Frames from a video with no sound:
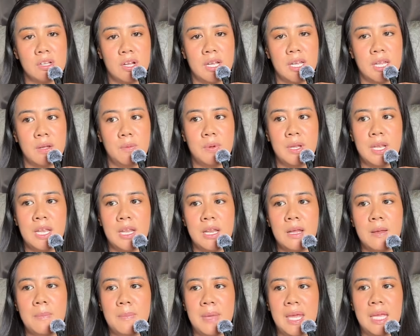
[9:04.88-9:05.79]
on it. We
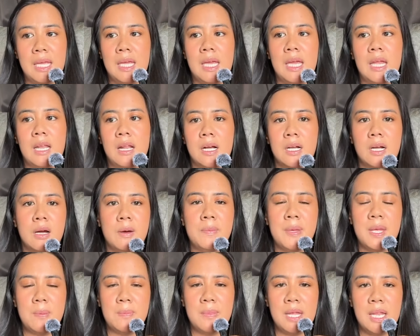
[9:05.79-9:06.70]
didn't make it a
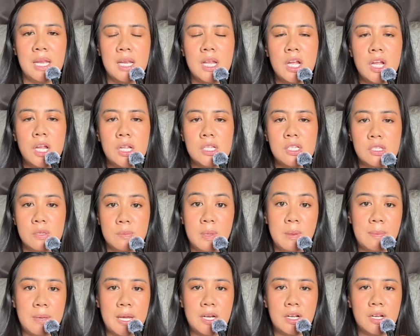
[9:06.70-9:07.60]
commitment to be
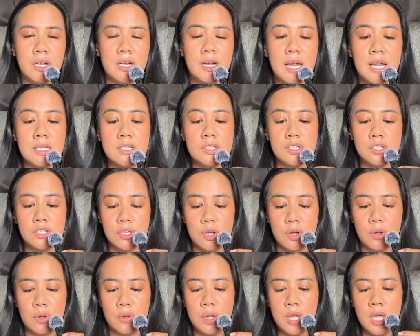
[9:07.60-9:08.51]
better. And
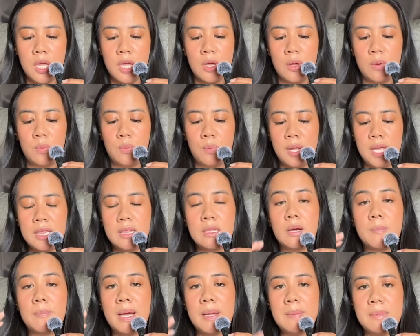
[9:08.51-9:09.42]
so with
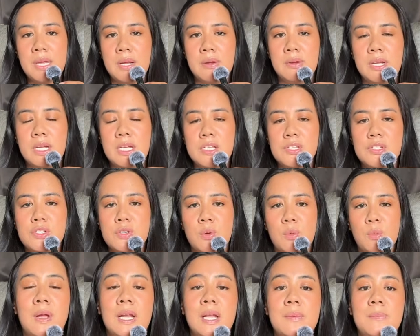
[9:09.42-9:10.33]
my marriage, I
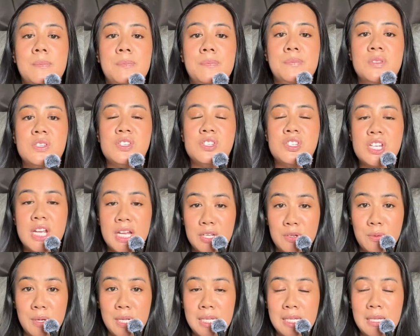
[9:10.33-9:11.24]
want to
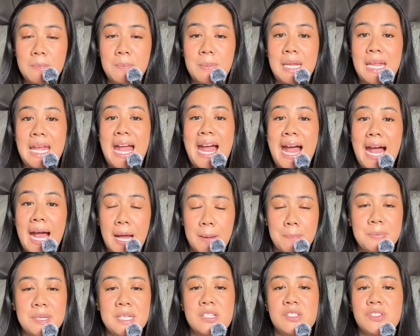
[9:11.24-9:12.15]
genuinely be
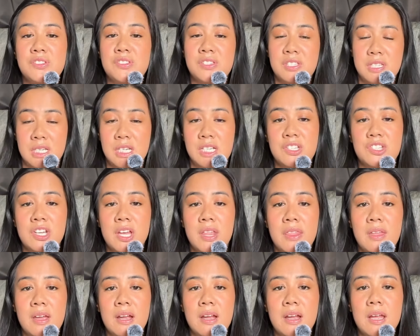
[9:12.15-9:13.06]
happy to see each
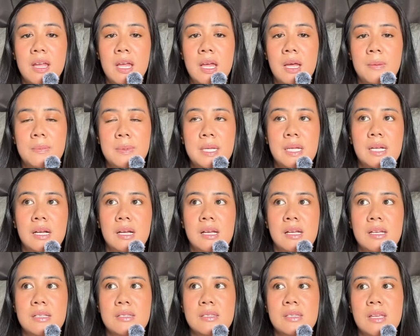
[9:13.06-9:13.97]
other,
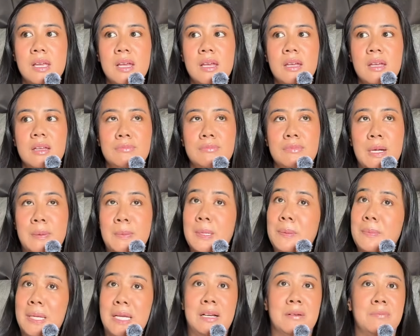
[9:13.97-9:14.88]
because I'm going
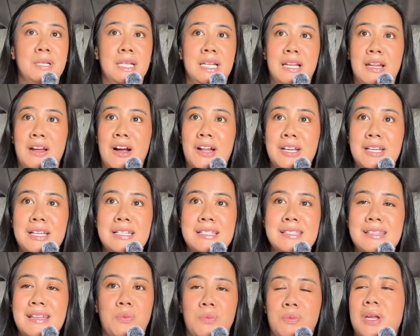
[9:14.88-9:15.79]
to be completely
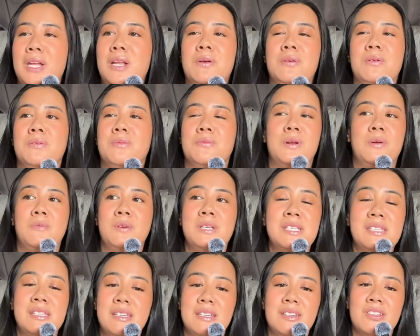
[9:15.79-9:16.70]
honest. When we
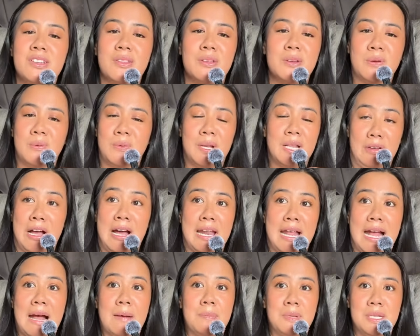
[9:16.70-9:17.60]
see each other, we're not
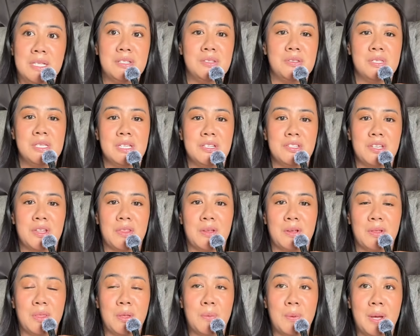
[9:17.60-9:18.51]
happy to see each
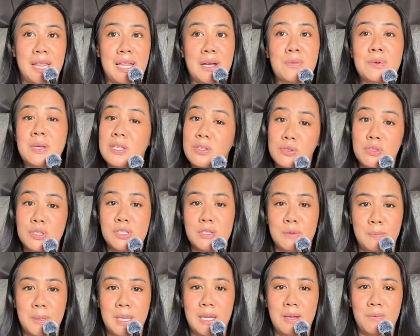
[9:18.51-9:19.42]
other the way that we used
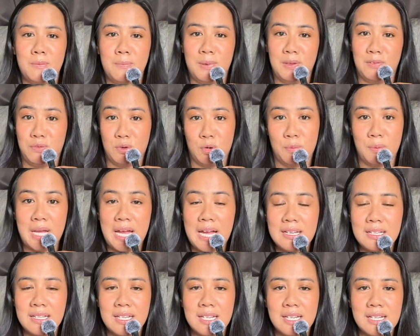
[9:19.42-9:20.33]
to be before we
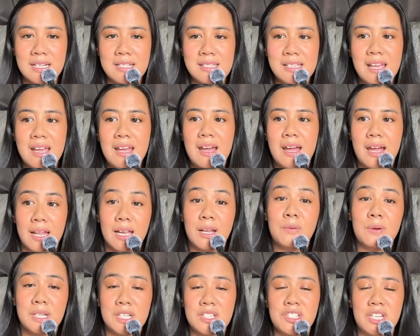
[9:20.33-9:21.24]
had kids. And I
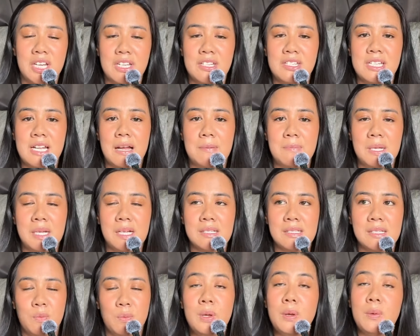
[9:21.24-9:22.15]
want to change that,
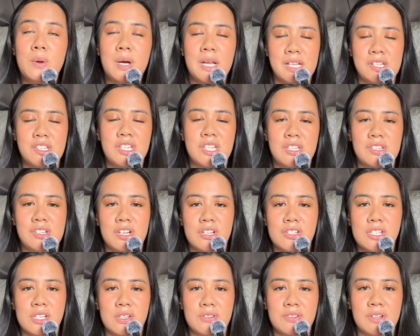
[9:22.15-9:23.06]
because we want to teach our
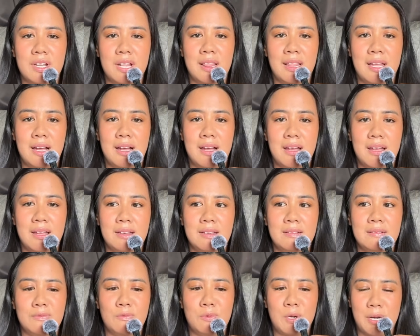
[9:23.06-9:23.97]
children that
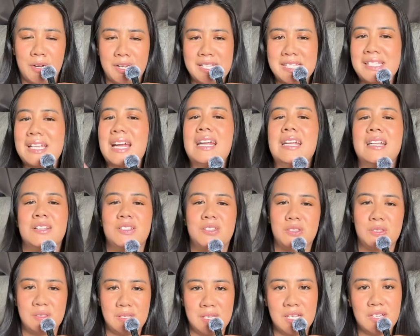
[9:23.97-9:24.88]
we're excited
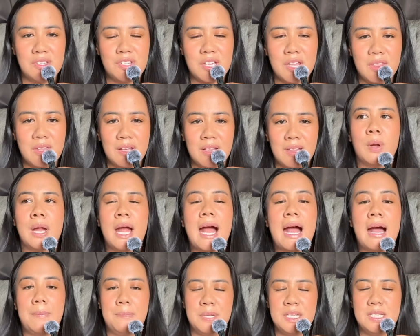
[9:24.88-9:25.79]
to see each other. We're
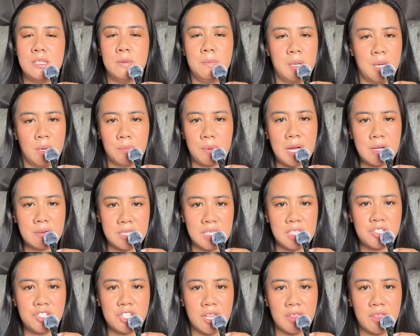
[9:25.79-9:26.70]
happy to be around
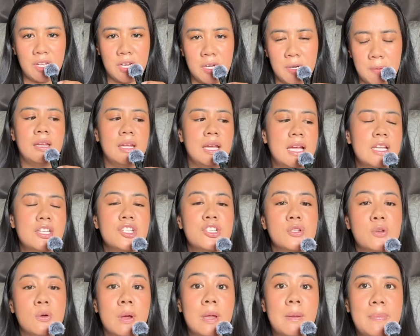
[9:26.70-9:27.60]
each other. And just
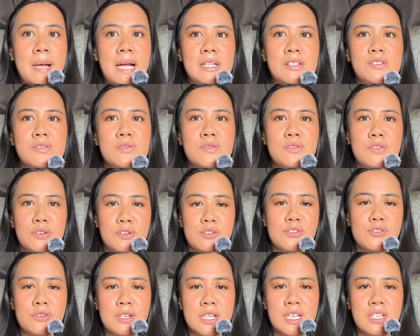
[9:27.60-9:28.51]
going back to
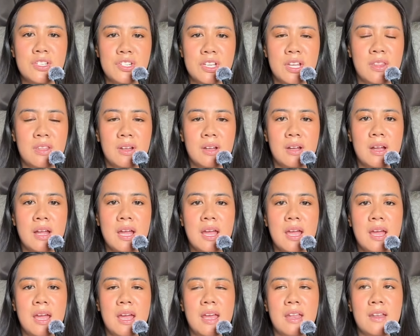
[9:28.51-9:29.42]
nurturing each other
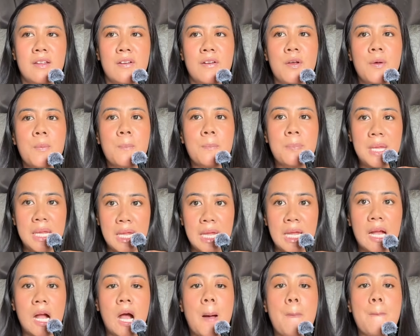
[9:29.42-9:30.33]
and
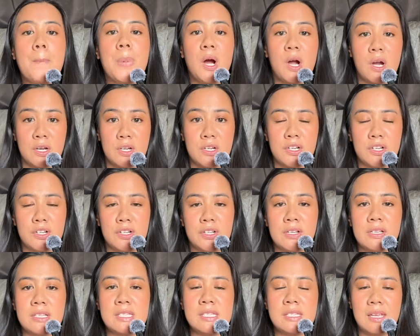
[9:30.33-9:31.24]
being
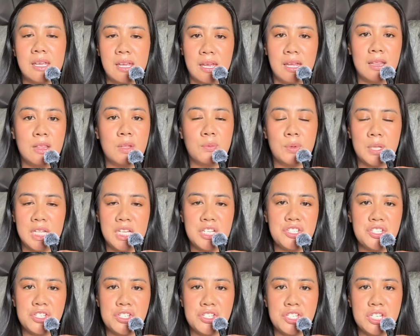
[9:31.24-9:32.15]
partners in the
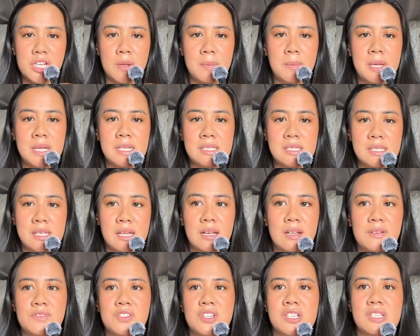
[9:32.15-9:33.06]
relationship instead
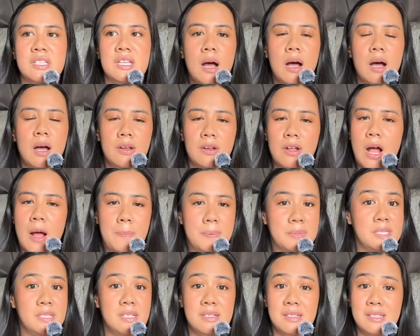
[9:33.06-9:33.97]
of just on
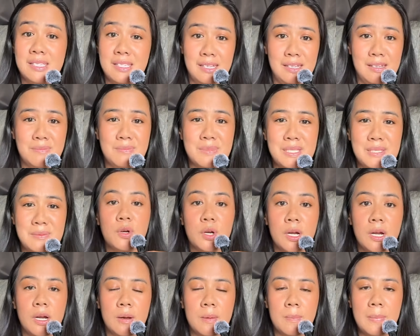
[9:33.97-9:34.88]
opposite teams.
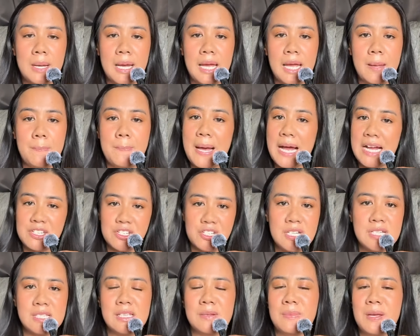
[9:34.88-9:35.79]
For my
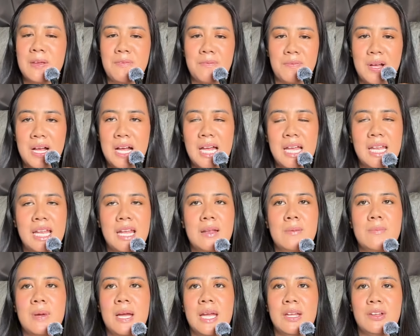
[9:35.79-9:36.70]
passions and my fun
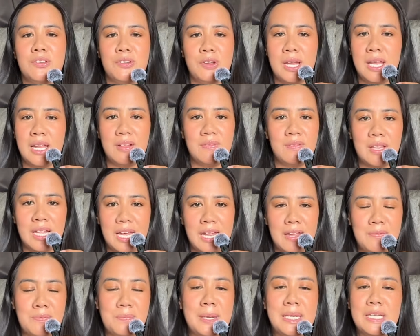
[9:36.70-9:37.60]
and my creative
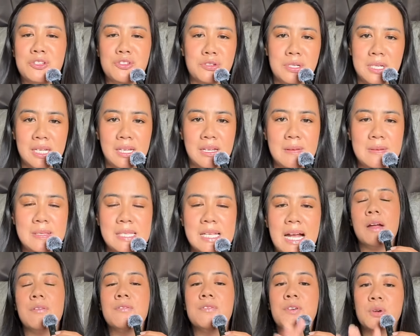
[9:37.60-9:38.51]
life, my dreams,
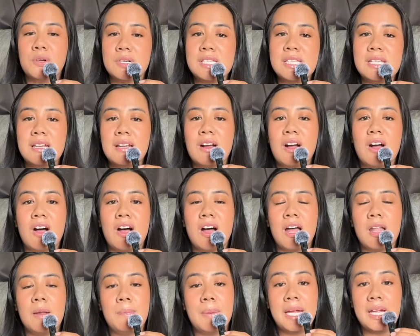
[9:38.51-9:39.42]
I'm focusing
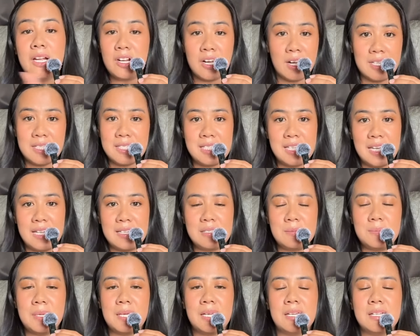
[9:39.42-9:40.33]
on my content,
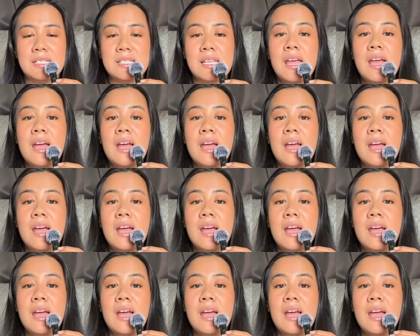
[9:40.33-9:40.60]
because